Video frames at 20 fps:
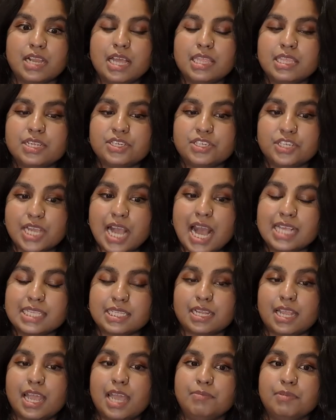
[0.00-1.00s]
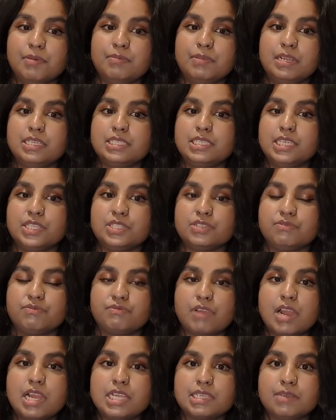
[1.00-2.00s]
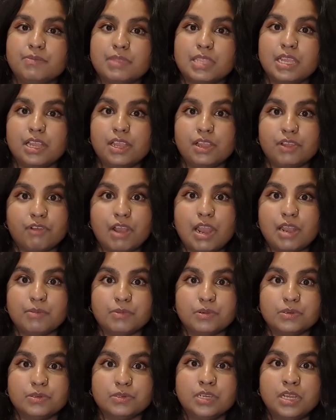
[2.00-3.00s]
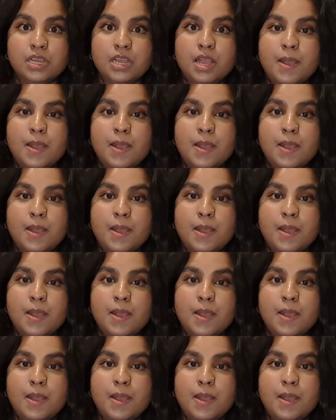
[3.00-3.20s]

I think she has the capability to write something incredible,